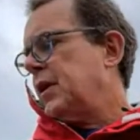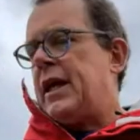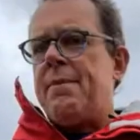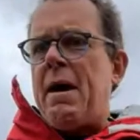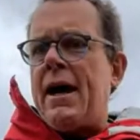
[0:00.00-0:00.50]

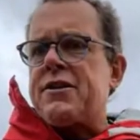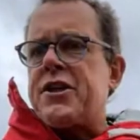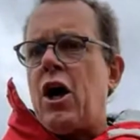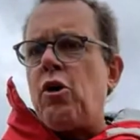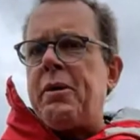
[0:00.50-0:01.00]
Yeah, Mount
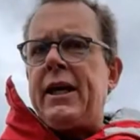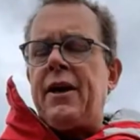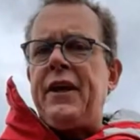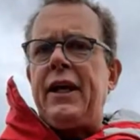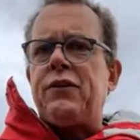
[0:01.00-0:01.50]
Tolmy.
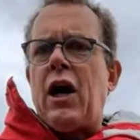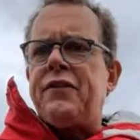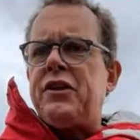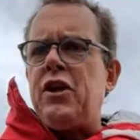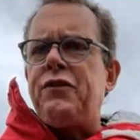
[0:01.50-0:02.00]
I think it's,
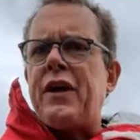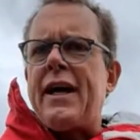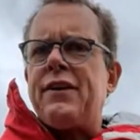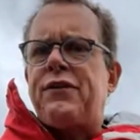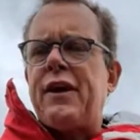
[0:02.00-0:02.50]
did you
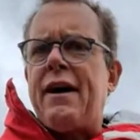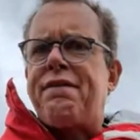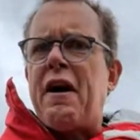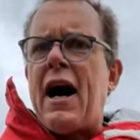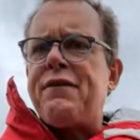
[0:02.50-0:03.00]
say it's
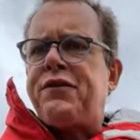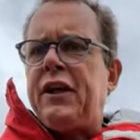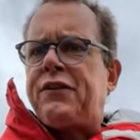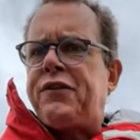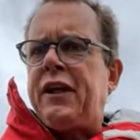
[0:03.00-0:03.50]

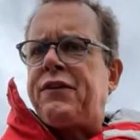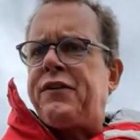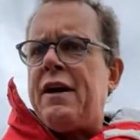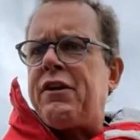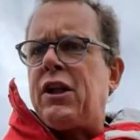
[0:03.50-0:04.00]

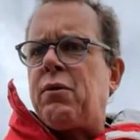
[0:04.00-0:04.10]
5667,